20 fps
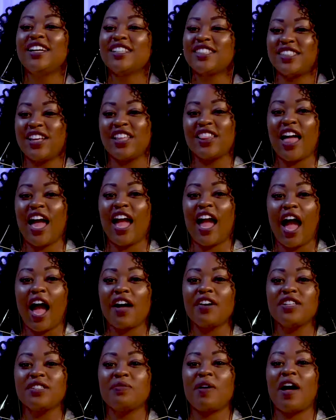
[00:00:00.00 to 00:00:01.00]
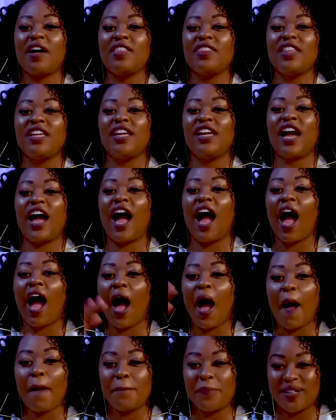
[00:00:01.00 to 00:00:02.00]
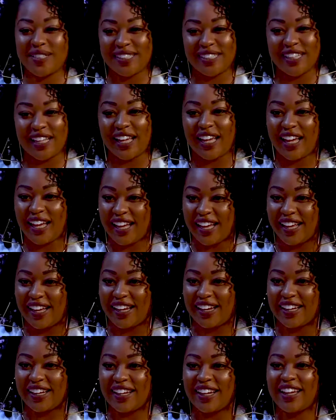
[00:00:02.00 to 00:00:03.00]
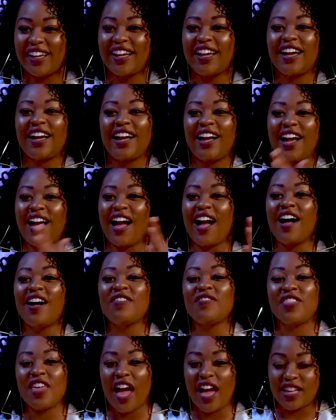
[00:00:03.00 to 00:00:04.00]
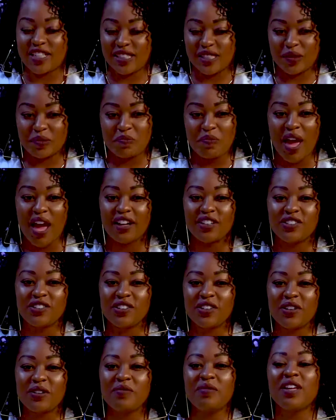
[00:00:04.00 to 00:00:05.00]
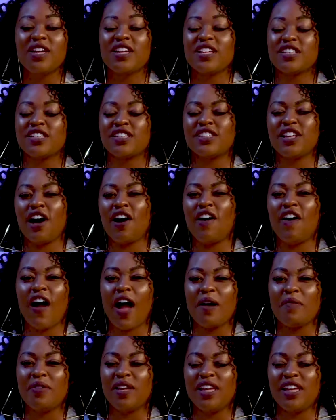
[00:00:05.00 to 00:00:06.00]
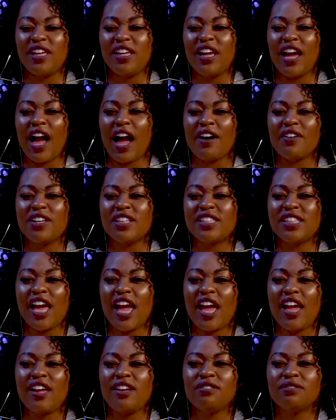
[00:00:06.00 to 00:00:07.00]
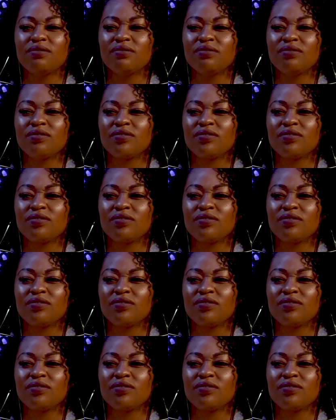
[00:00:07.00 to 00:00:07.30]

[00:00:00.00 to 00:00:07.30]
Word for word: So, like, I was probably the opposite end of that spectrum. So, I mean, I would say